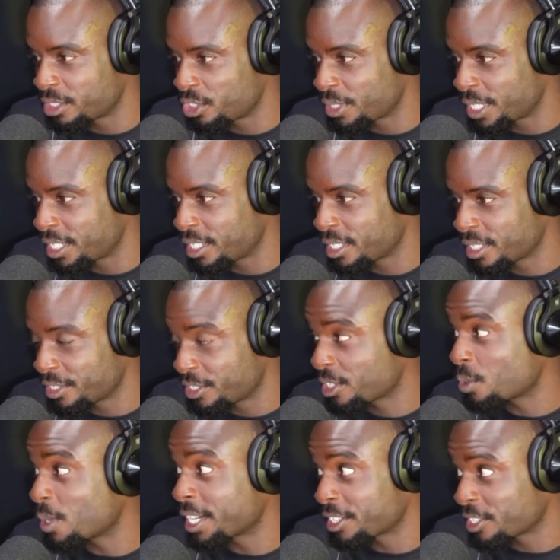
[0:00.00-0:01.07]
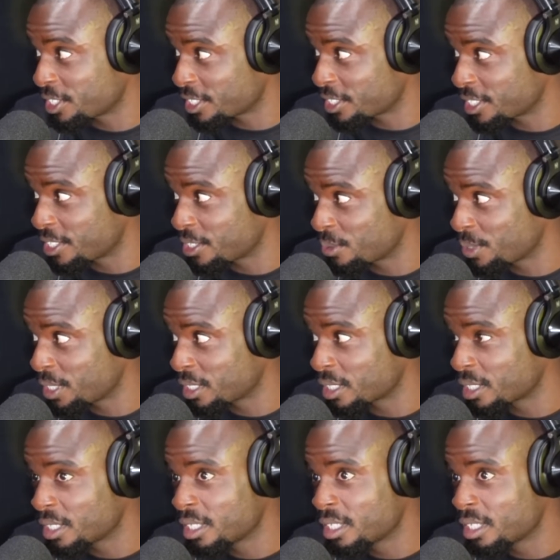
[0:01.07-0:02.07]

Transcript: the training and squatting six days a week